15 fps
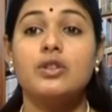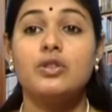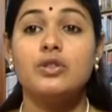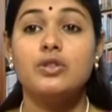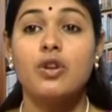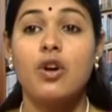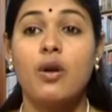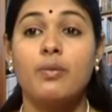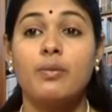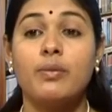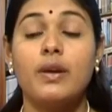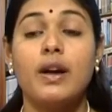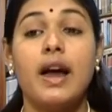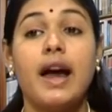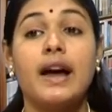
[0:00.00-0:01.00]
Tom
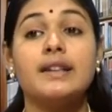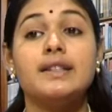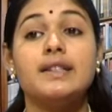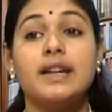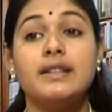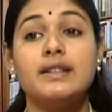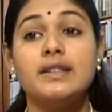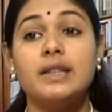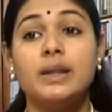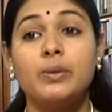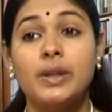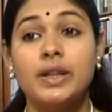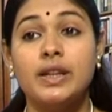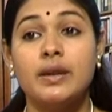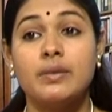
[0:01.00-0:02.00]
and Tennessee
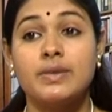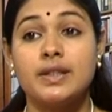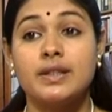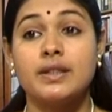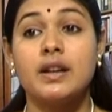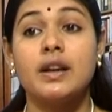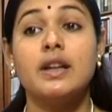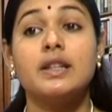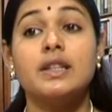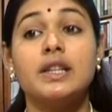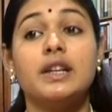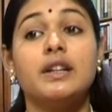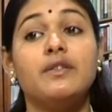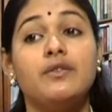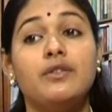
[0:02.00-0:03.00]
Williams
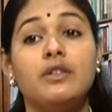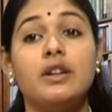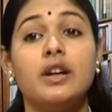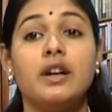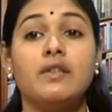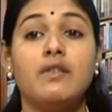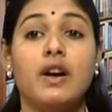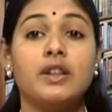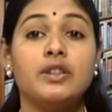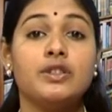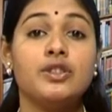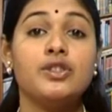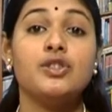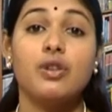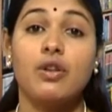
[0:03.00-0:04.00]
take full
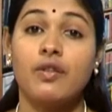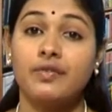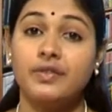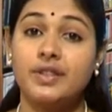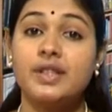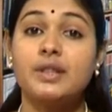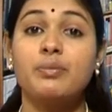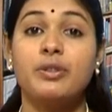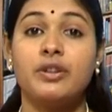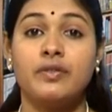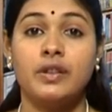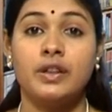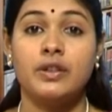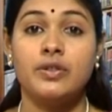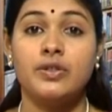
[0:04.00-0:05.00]
advantage of this
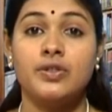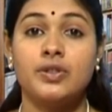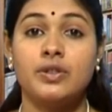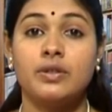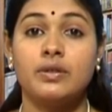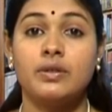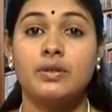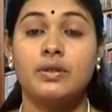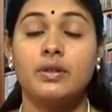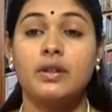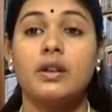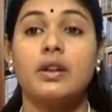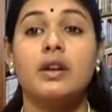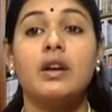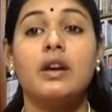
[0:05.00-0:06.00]
privilege.
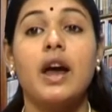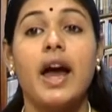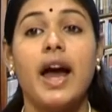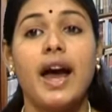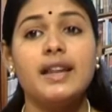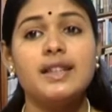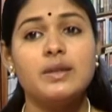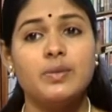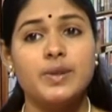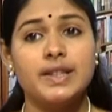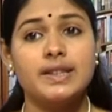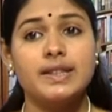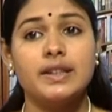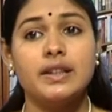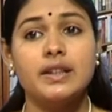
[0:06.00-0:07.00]
As we
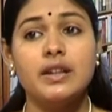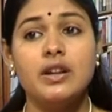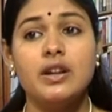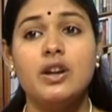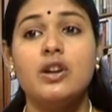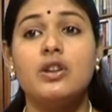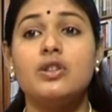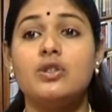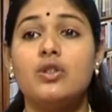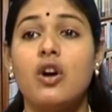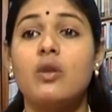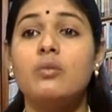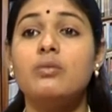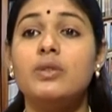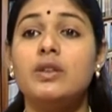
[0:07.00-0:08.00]
see,
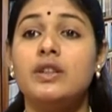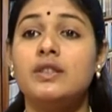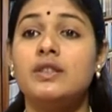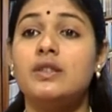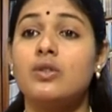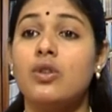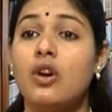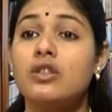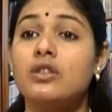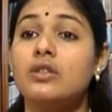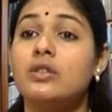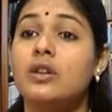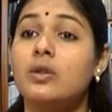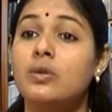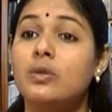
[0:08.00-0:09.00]
Tom is not the
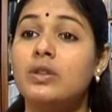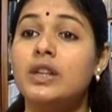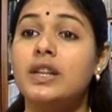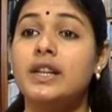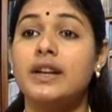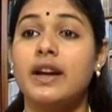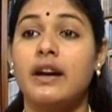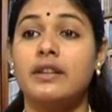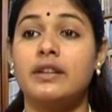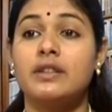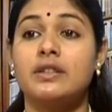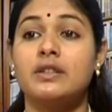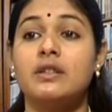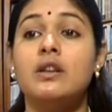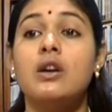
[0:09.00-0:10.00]
only
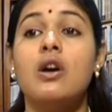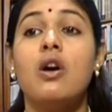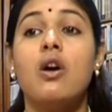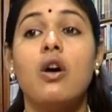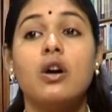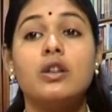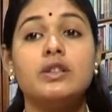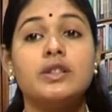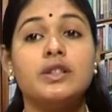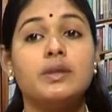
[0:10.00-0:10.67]
character haunted